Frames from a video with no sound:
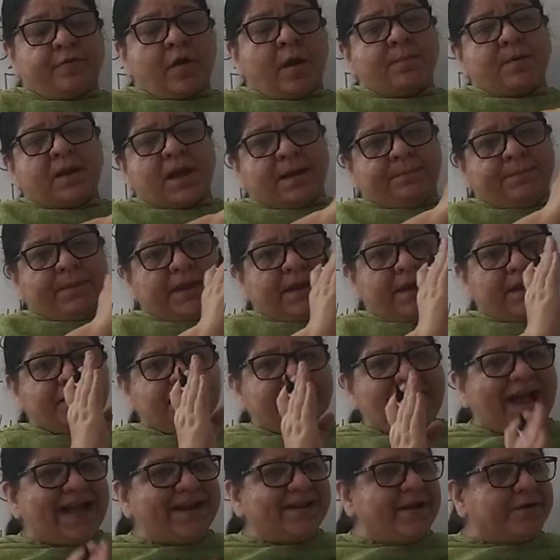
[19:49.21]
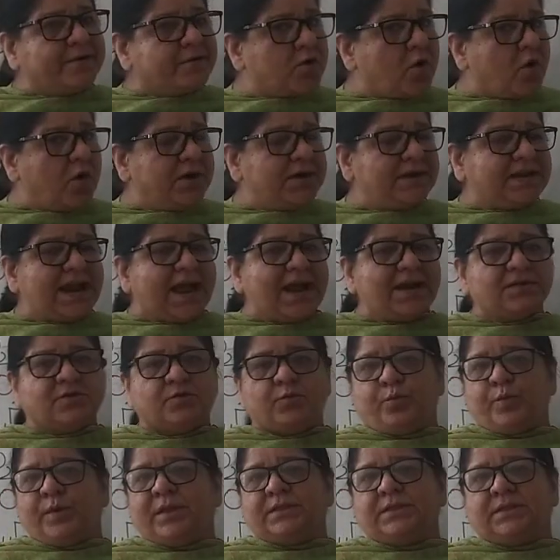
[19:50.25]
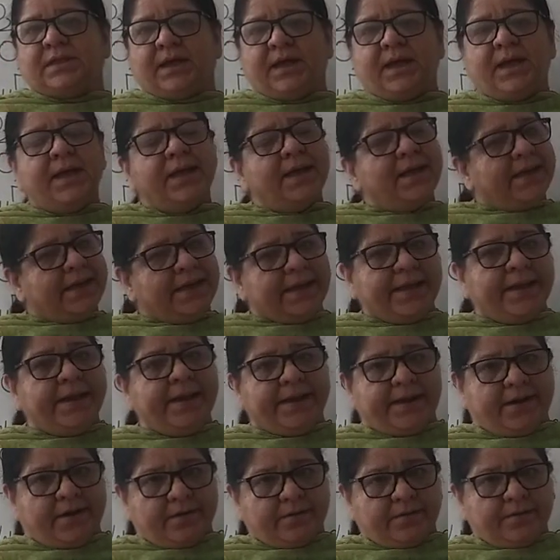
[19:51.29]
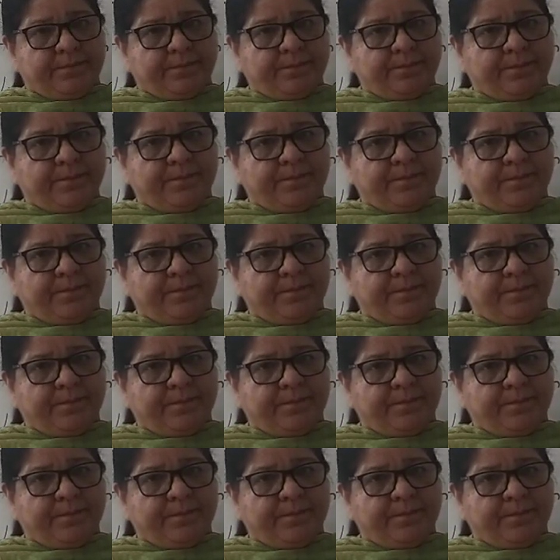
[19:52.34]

from coming in direct contact with the air.